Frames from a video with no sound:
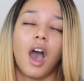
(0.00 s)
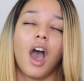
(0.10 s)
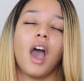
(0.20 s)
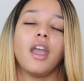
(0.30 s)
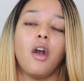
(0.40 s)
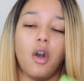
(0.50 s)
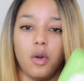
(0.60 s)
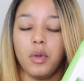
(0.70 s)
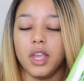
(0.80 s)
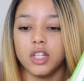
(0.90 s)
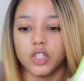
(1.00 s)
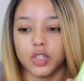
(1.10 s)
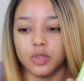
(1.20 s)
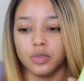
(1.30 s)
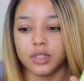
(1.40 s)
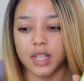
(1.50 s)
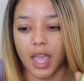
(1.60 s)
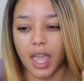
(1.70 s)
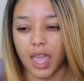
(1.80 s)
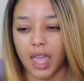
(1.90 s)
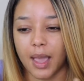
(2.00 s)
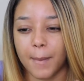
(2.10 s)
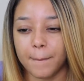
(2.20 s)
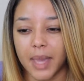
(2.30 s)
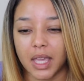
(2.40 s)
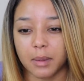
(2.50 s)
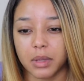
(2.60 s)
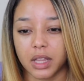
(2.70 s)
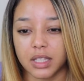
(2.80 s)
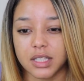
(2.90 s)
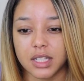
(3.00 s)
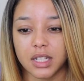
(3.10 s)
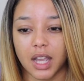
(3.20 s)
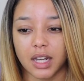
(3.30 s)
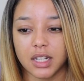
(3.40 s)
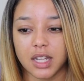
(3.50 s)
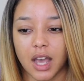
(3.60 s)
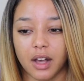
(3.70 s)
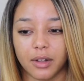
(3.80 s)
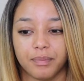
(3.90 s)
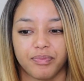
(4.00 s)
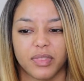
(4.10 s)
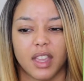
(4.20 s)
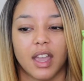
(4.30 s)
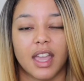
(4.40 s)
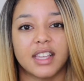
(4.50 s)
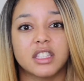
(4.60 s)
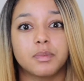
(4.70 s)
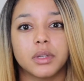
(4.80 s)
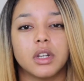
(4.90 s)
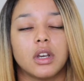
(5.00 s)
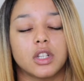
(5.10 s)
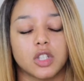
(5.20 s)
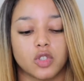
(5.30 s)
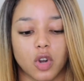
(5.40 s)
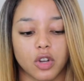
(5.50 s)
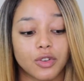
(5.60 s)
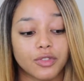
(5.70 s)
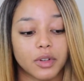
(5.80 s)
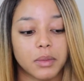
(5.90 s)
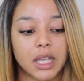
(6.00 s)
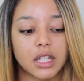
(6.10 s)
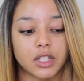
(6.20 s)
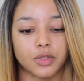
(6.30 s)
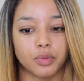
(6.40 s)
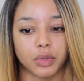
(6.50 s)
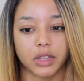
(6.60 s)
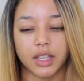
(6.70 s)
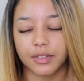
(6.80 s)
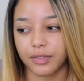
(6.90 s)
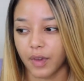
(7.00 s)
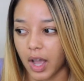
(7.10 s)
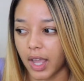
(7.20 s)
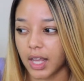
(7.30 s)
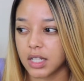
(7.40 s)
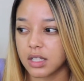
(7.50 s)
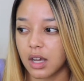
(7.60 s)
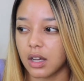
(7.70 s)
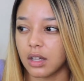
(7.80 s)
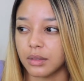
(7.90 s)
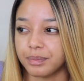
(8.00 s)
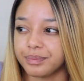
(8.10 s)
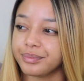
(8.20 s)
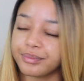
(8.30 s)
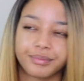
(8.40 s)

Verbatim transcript: I always use a makeup cleansing kind of towel. It's been a struggle for me to really find um,